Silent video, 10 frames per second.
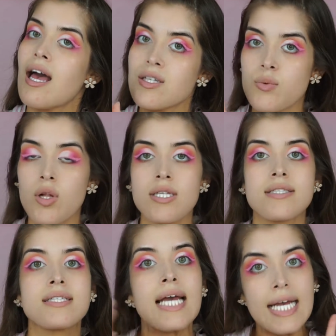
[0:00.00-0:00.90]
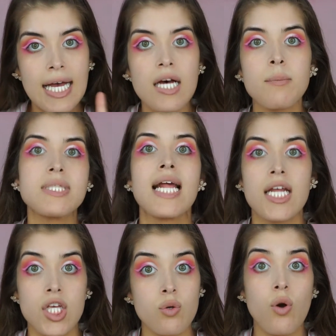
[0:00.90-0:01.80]
as well as
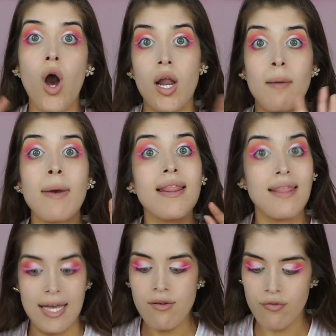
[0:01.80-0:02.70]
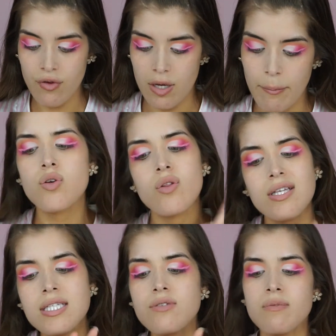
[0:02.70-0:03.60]
updating you on my life. So
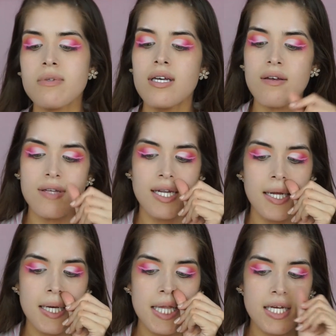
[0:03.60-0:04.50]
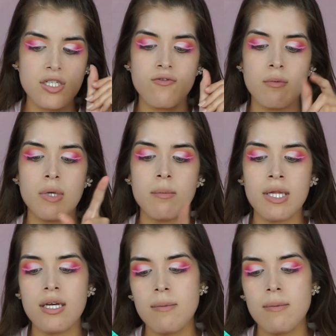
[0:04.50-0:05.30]
this is from the Havana collection from Camila